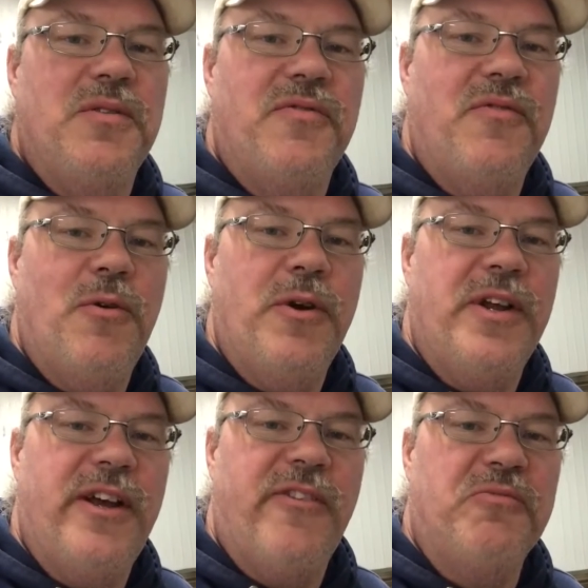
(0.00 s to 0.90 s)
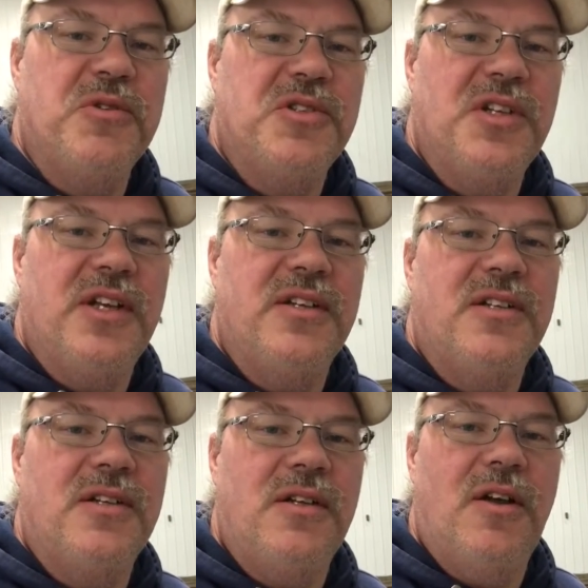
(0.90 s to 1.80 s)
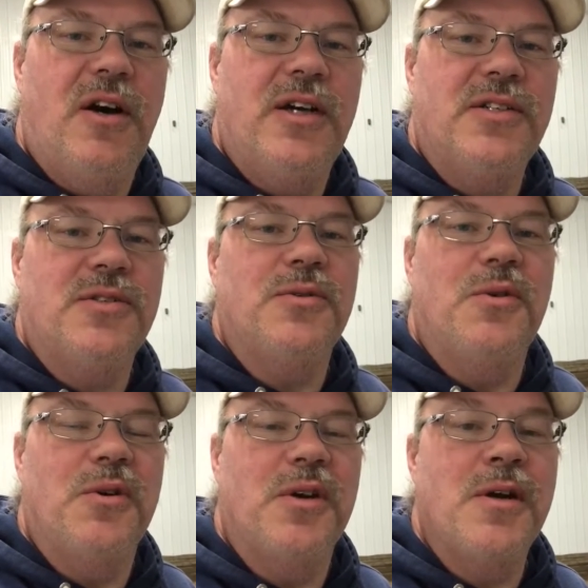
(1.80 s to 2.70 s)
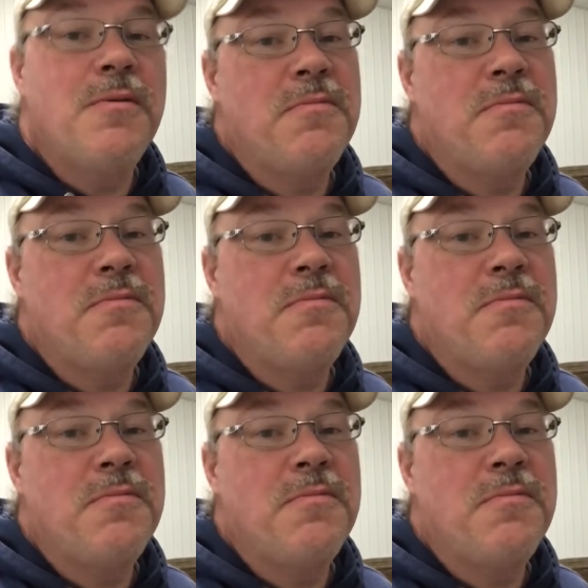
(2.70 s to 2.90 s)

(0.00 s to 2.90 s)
4.5% loss or